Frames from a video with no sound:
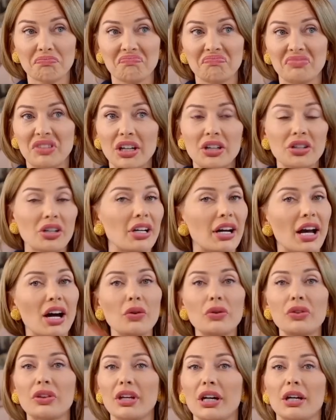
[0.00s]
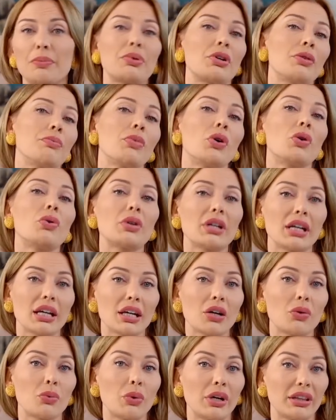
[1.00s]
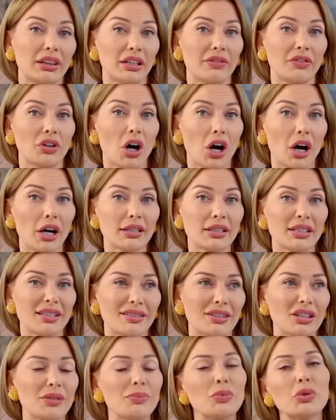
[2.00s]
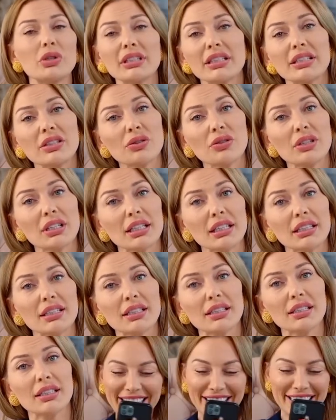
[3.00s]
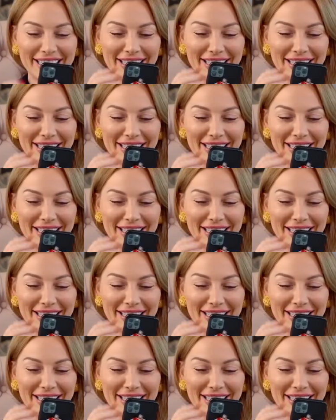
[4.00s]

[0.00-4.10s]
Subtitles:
they're not out there promoting what they've got. They're more discreet.